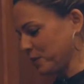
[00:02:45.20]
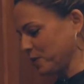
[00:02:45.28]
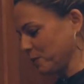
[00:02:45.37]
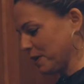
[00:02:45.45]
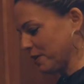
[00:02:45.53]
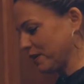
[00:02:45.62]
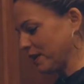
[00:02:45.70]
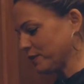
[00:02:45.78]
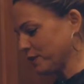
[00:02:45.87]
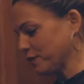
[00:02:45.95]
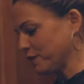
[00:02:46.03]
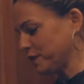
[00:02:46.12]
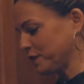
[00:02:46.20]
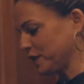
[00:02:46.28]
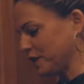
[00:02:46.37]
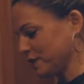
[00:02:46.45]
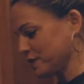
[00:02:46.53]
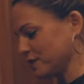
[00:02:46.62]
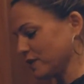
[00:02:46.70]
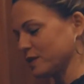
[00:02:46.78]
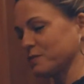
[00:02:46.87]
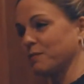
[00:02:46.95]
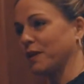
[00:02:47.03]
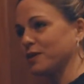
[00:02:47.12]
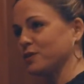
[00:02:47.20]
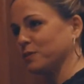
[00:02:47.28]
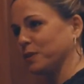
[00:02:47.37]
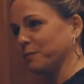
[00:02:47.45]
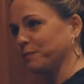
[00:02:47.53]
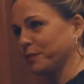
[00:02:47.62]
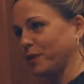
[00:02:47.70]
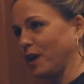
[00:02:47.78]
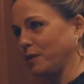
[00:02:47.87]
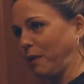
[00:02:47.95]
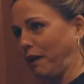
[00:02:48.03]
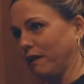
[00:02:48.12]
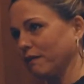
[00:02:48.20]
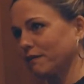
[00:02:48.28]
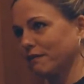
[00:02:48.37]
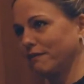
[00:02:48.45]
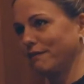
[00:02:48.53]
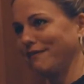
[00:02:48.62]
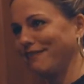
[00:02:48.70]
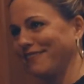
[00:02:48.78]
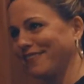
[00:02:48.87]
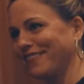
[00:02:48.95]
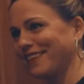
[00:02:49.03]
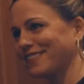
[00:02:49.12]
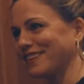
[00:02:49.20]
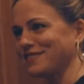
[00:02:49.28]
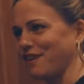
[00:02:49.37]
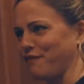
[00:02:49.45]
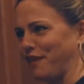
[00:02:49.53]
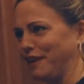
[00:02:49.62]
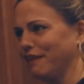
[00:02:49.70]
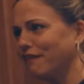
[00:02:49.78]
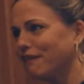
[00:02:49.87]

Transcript: When you're married Measuring. After 50 years and your husband buys you a crock pot. Like, that's not fun.